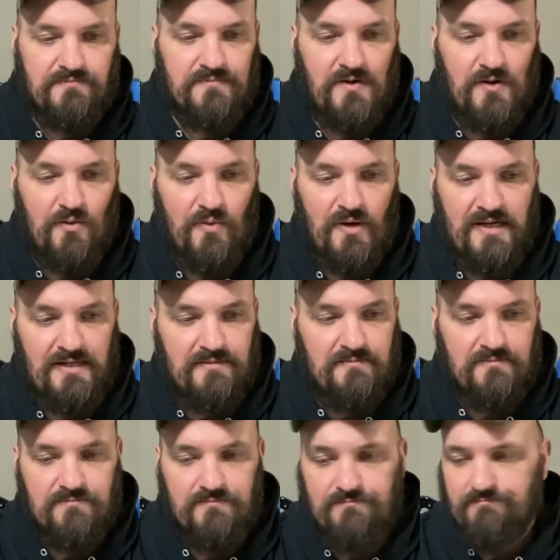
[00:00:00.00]
white
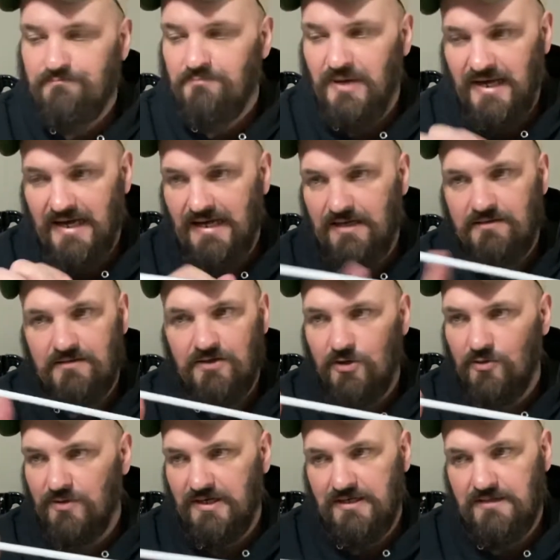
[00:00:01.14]
paint
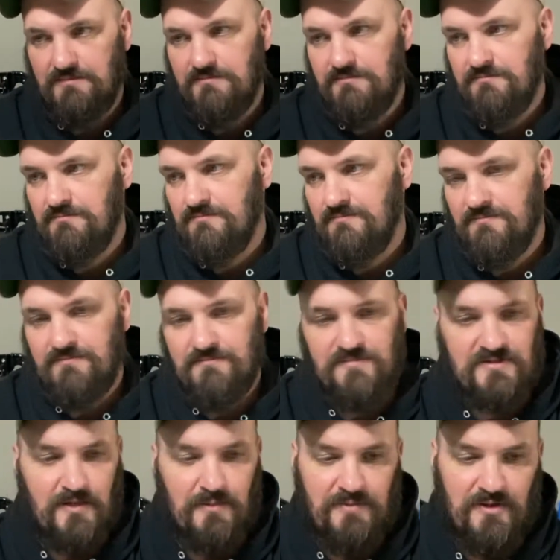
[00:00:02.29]
coating,
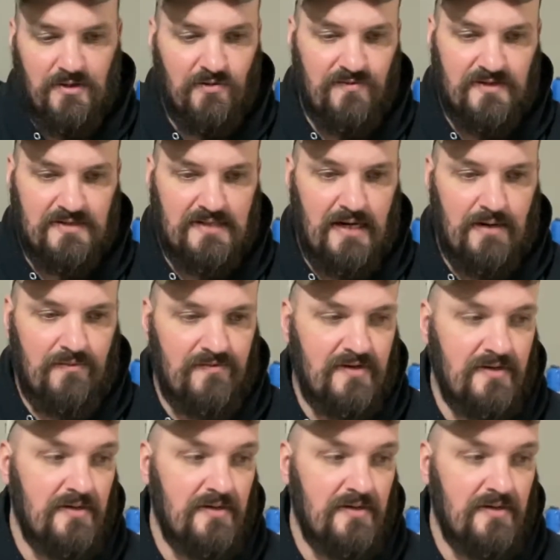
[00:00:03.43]
something over the top of it.